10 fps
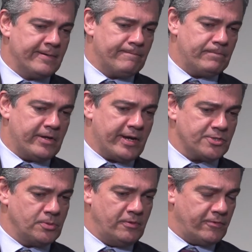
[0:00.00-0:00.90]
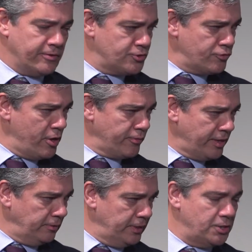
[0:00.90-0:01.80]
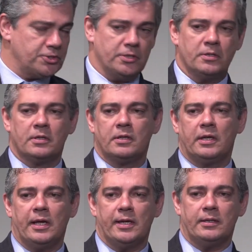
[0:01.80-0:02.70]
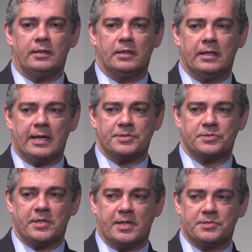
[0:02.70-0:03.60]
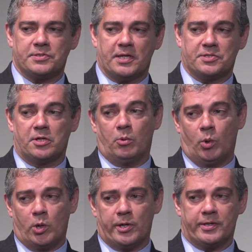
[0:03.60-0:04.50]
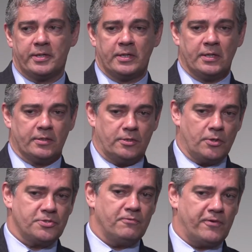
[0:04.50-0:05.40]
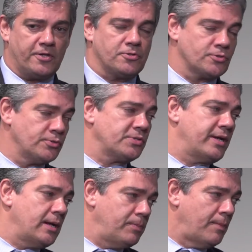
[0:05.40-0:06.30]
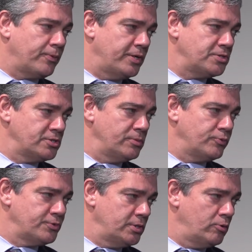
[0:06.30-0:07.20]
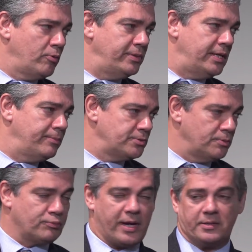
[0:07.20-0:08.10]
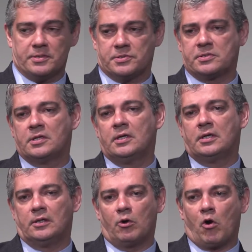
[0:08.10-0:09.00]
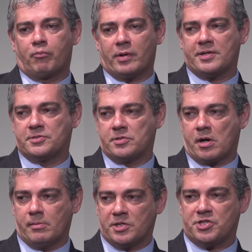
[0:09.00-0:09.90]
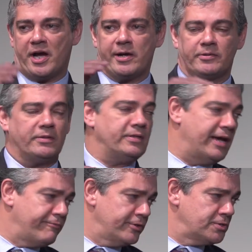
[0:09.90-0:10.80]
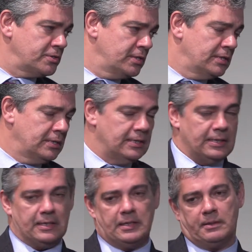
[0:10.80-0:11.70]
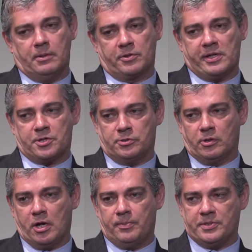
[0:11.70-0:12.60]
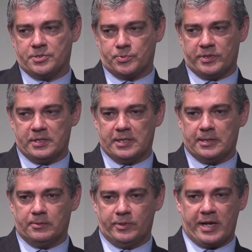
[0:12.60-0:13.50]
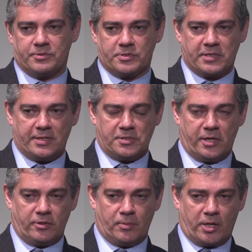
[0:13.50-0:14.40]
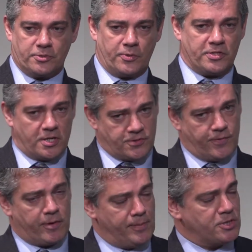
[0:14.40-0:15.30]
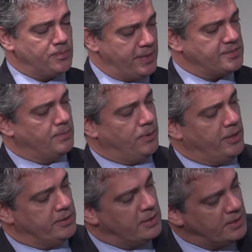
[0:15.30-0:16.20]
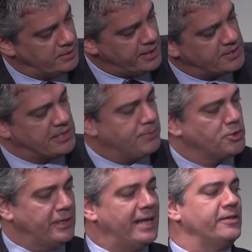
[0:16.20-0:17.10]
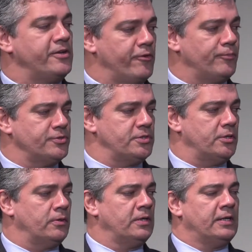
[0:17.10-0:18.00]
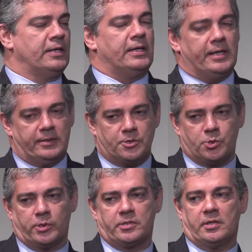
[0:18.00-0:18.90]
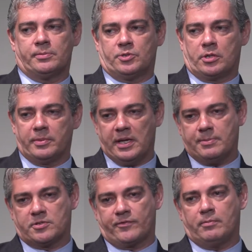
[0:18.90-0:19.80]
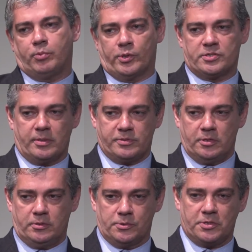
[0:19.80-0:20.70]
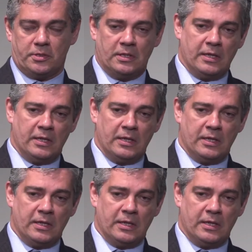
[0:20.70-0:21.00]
There has to be very strong regulation, and as an award, those investors who set up operations in Brazil will be able to practice local prices that are much higher than the average multinational companies would exercise in other markets. So it's very much based upon the exceptionality of Brazil and the short-term games of import substitution.